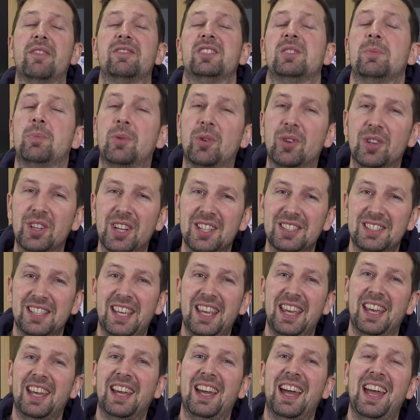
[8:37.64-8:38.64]
of supporting us
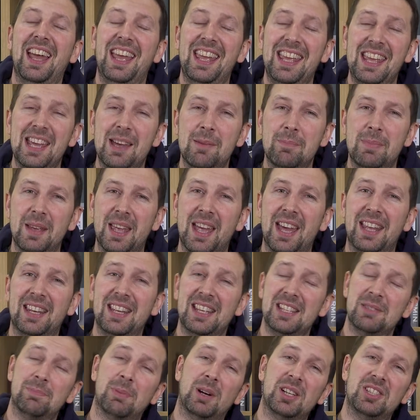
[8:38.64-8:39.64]
here at E M B N
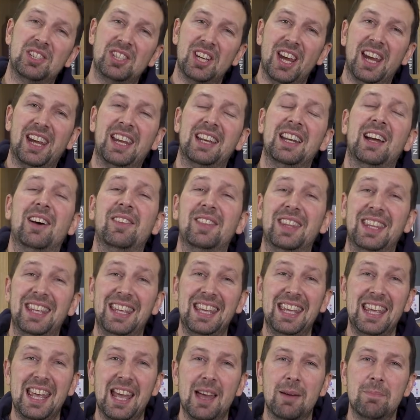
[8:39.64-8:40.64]
is by checking out the
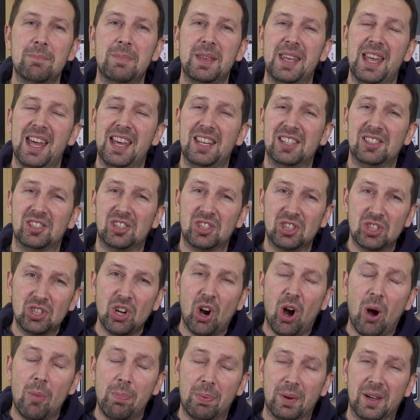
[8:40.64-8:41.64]
E M B N
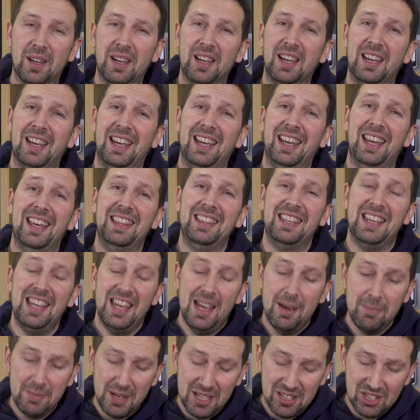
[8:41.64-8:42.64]
shop. In the
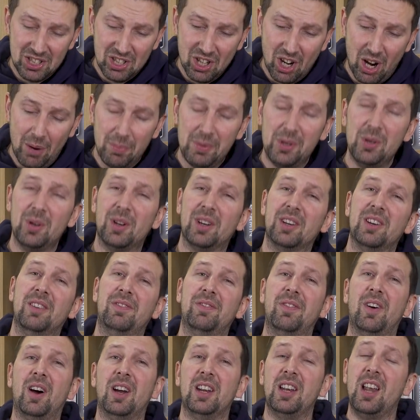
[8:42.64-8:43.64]
E M B N shop, you're going to
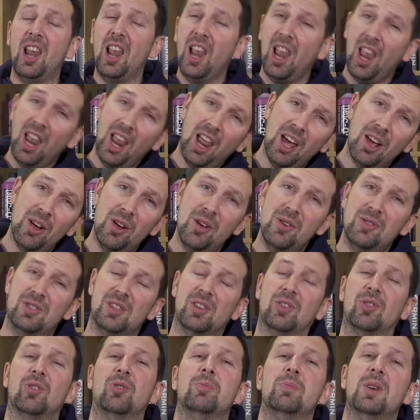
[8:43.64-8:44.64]
find loads
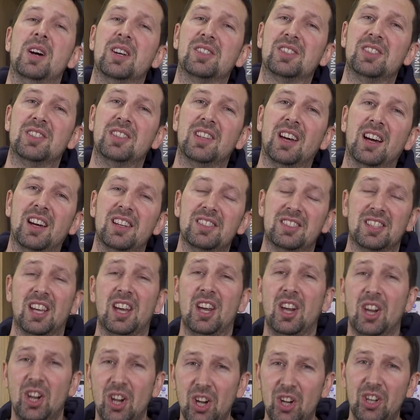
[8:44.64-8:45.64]
of cool merchandise.
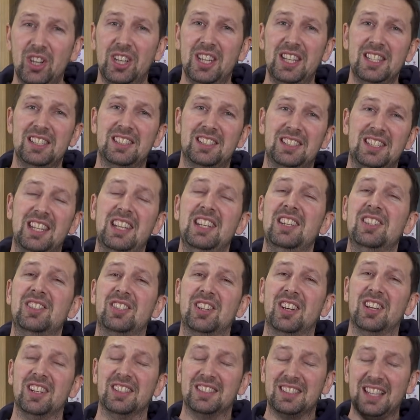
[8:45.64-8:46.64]
Hoodies,
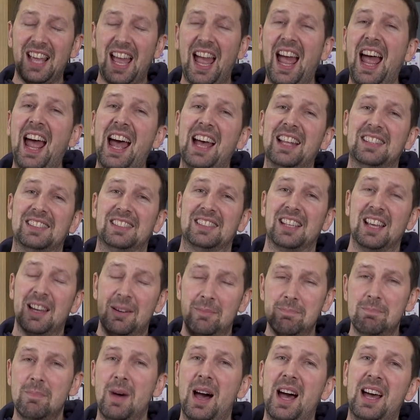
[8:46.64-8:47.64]
t-shirts, hats,
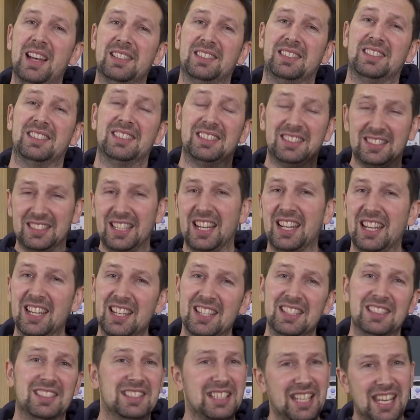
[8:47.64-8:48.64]
masks,
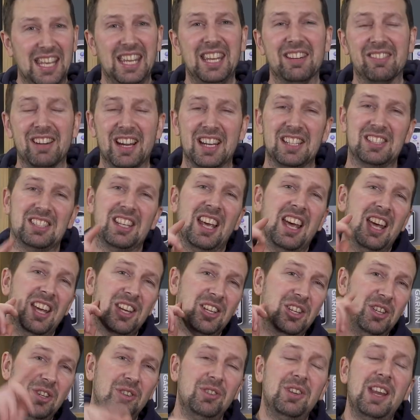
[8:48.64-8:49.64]
stickers, key rings,
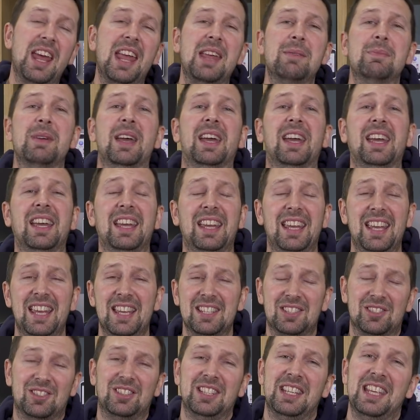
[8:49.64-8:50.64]
you name it, it
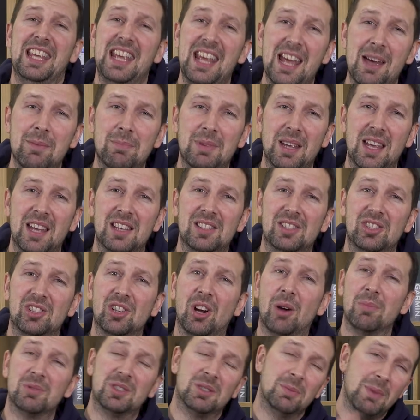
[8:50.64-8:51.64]
is on the E M B N
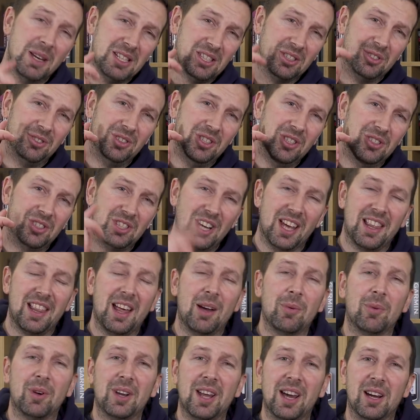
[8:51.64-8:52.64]
shop. So make sure you check
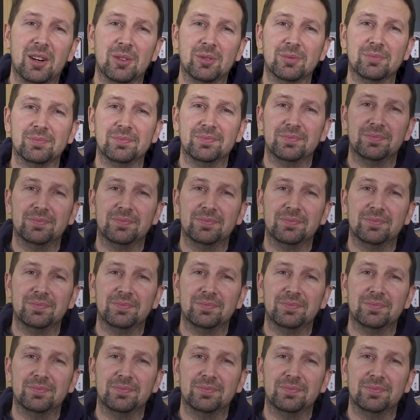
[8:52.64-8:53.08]
that one out.